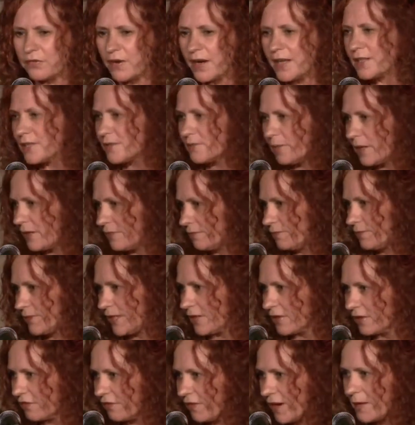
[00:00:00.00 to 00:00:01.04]
friends, my
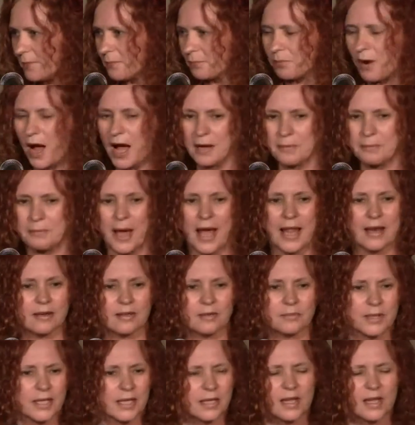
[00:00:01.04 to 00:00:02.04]
dear friend Brock Ballard.